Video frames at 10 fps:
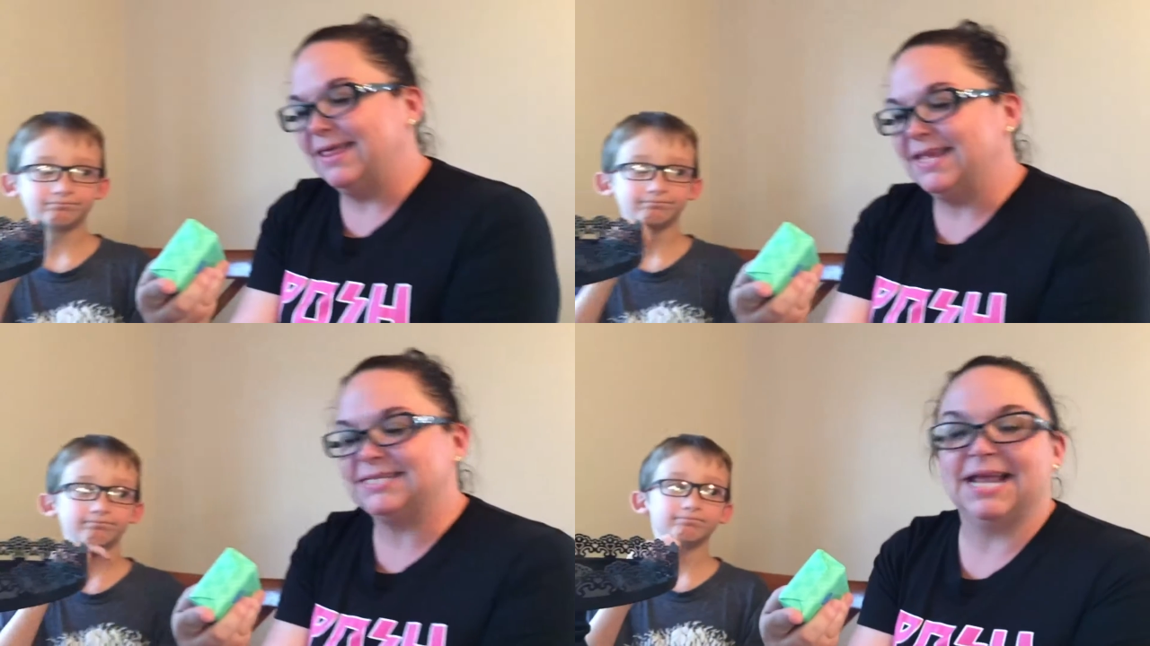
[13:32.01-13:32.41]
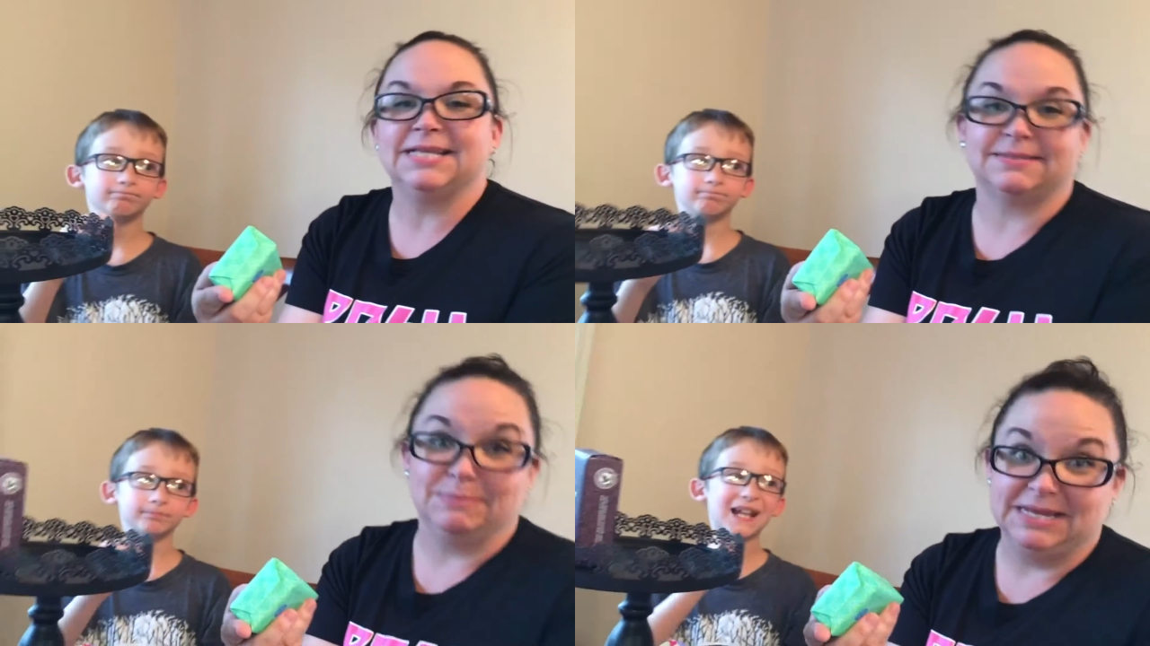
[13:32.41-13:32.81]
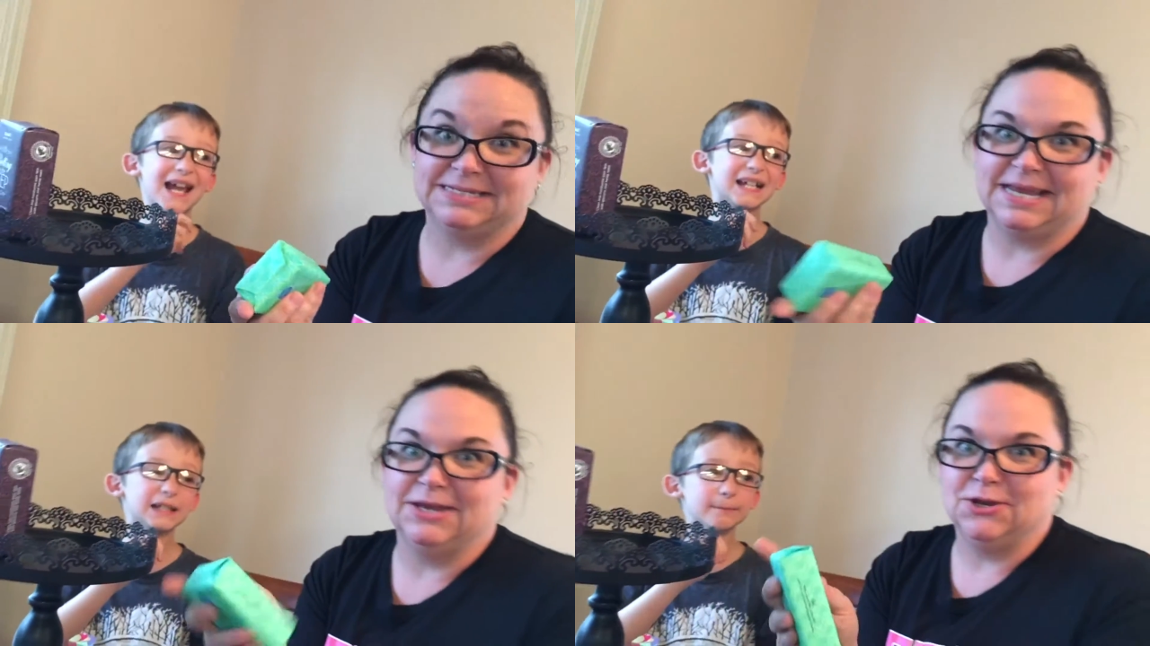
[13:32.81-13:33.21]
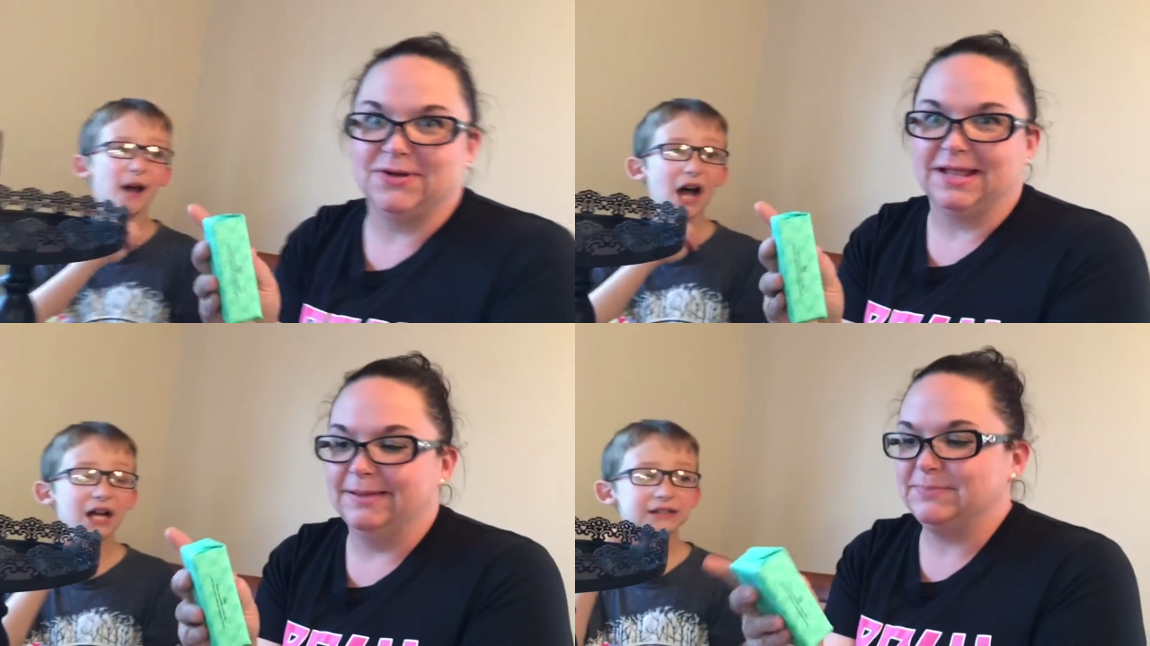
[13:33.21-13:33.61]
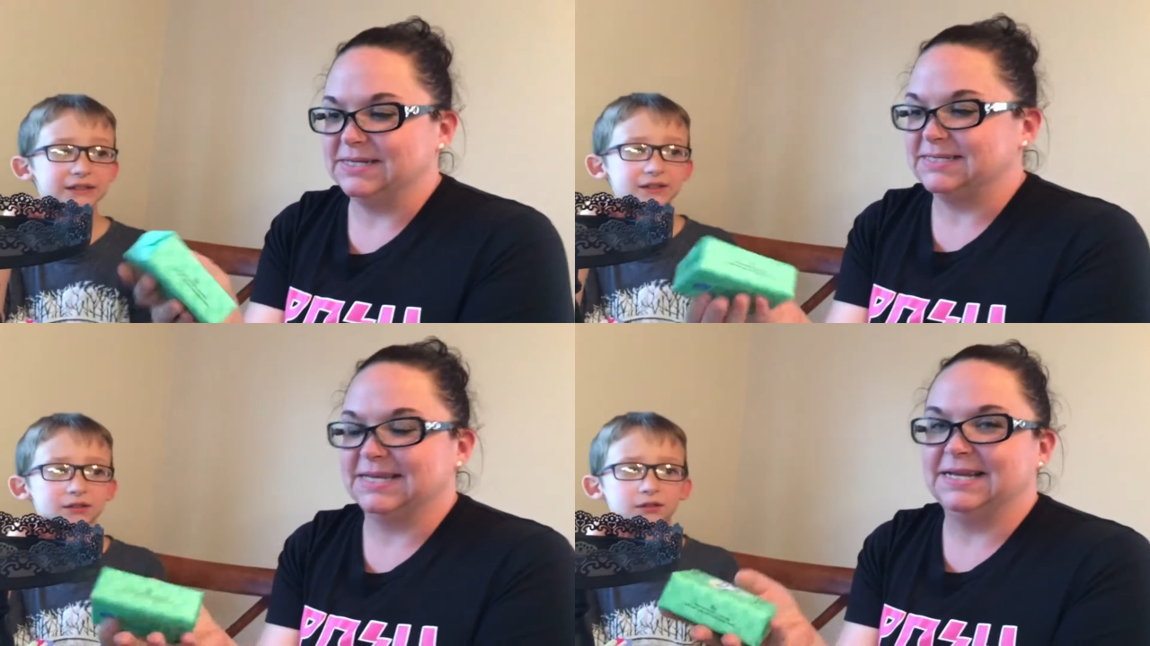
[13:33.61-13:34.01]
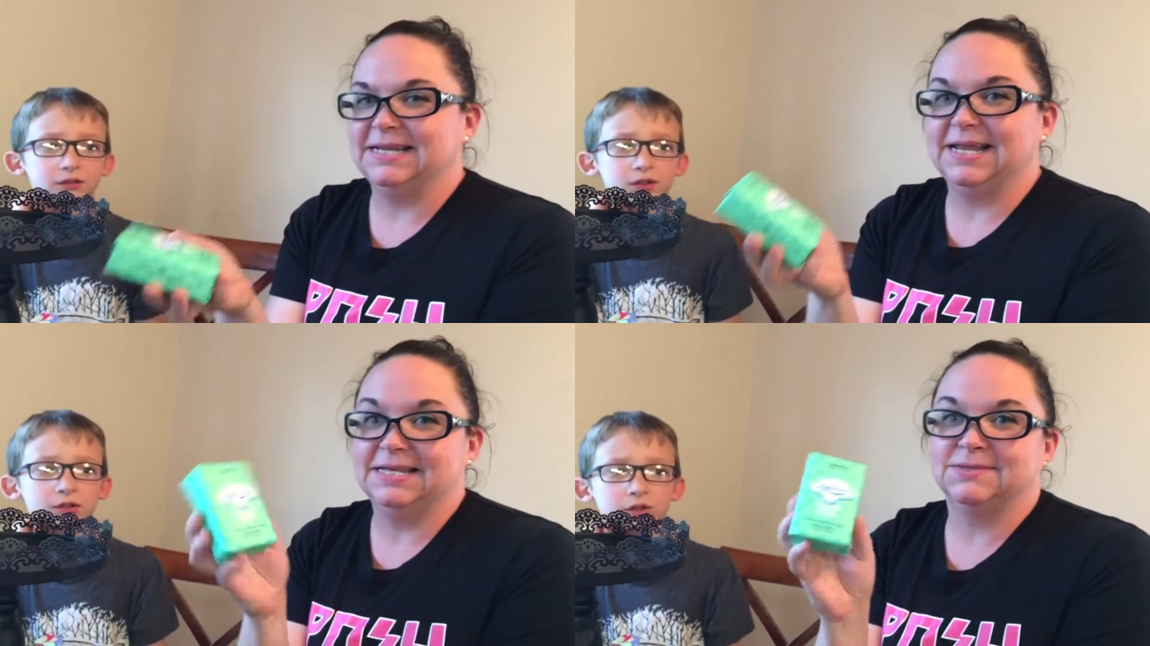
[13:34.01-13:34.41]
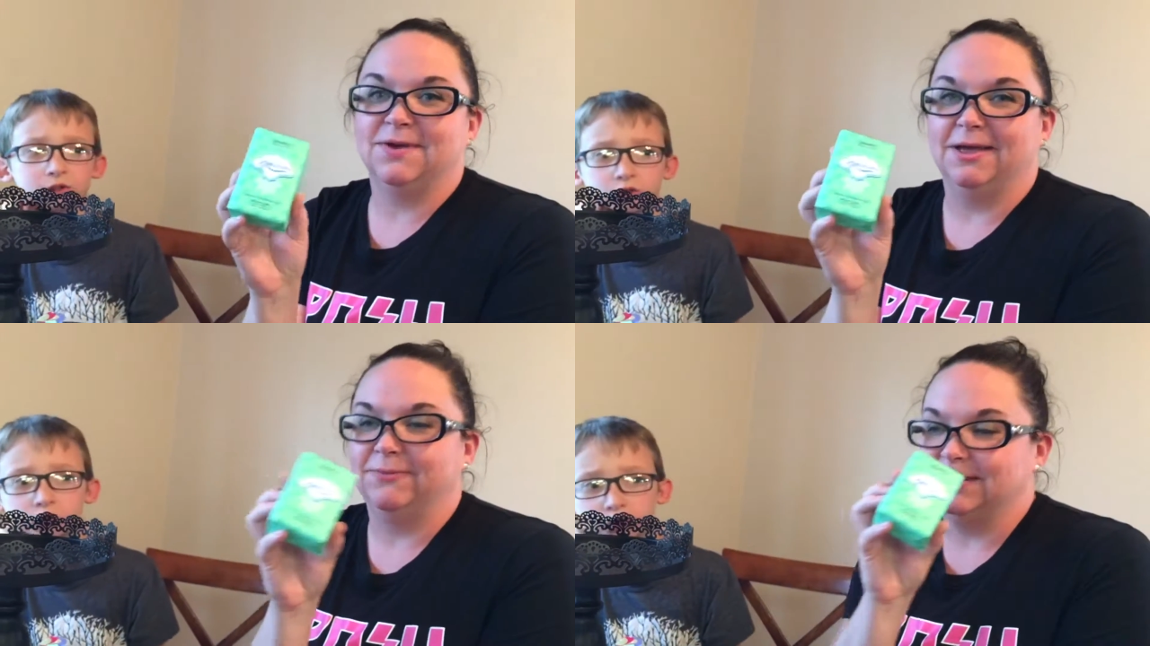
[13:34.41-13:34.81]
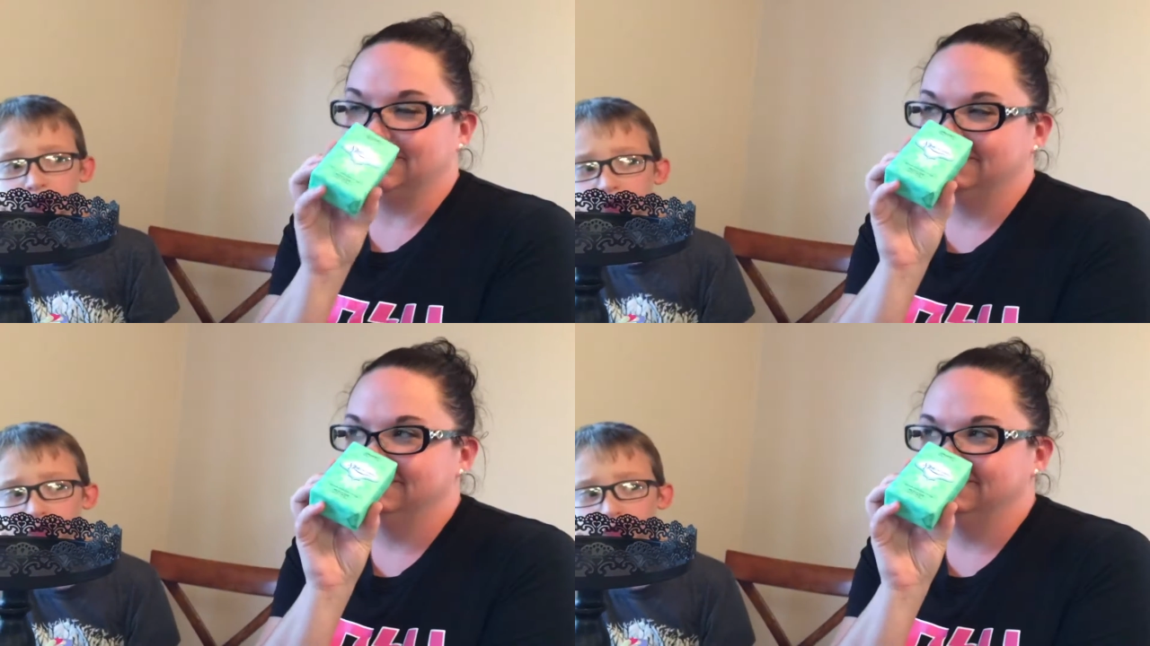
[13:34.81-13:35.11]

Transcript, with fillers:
Speaker 1: this has mint and eucalyptus in it as well, which